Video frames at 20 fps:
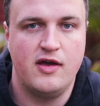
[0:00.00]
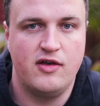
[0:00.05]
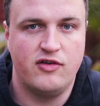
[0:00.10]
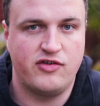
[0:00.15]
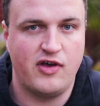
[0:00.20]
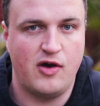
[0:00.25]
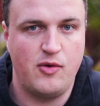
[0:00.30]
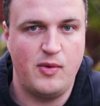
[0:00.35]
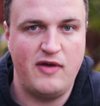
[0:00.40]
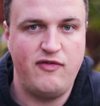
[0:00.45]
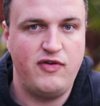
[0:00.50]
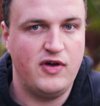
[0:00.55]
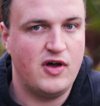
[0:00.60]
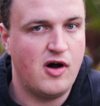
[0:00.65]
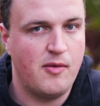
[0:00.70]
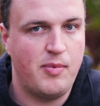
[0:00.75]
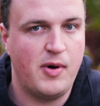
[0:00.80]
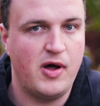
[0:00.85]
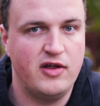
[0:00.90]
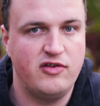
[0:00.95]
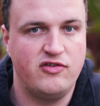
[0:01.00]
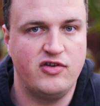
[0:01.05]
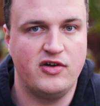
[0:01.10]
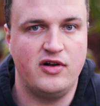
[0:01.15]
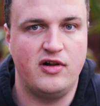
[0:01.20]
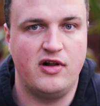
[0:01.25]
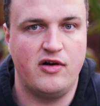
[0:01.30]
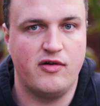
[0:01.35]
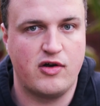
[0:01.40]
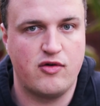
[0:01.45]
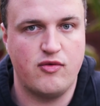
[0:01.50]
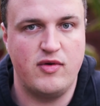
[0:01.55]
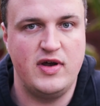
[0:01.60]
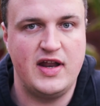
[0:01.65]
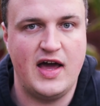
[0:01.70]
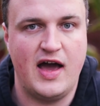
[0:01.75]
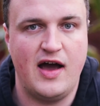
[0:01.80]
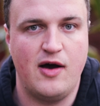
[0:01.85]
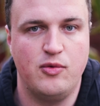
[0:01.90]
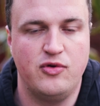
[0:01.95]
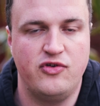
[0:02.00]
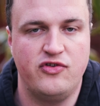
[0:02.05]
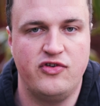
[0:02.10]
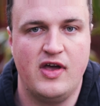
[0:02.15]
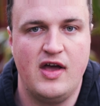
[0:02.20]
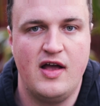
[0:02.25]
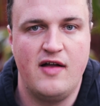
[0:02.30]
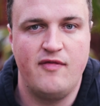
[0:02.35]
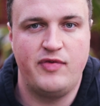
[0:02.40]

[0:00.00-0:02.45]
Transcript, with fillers: So if you've got a polytunnel or a greenhouse,